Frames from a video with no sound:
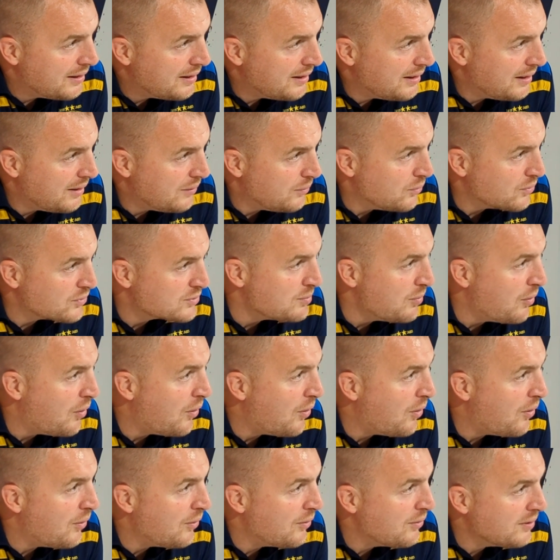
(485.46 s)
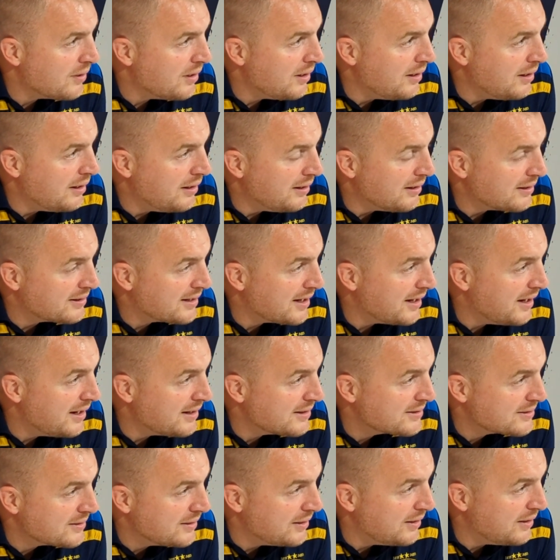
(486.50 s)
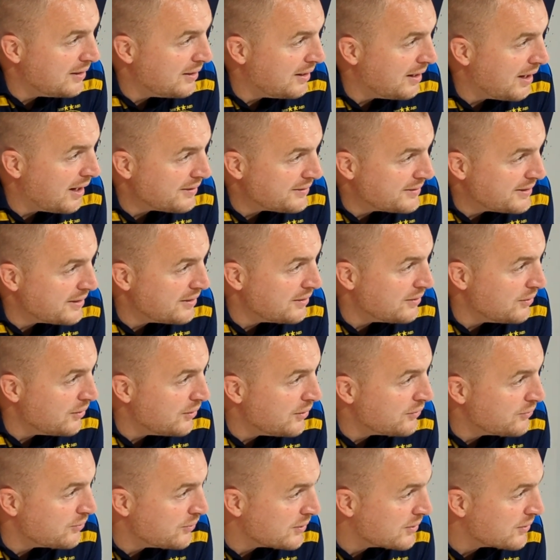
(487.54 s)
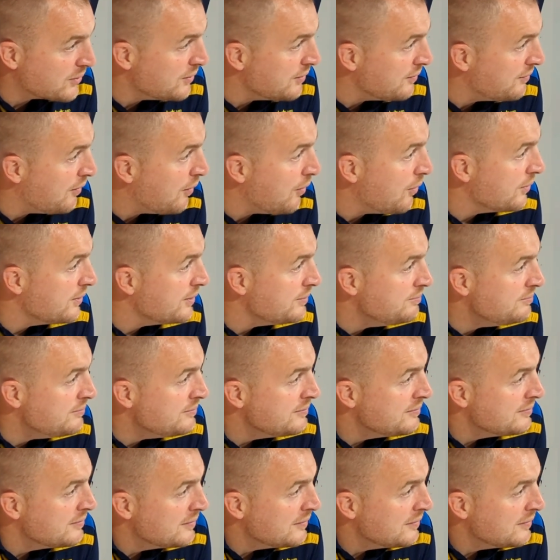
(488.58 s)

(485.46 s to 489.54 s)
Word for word: it was more uh, a case uh, I didn't know if we could afford him.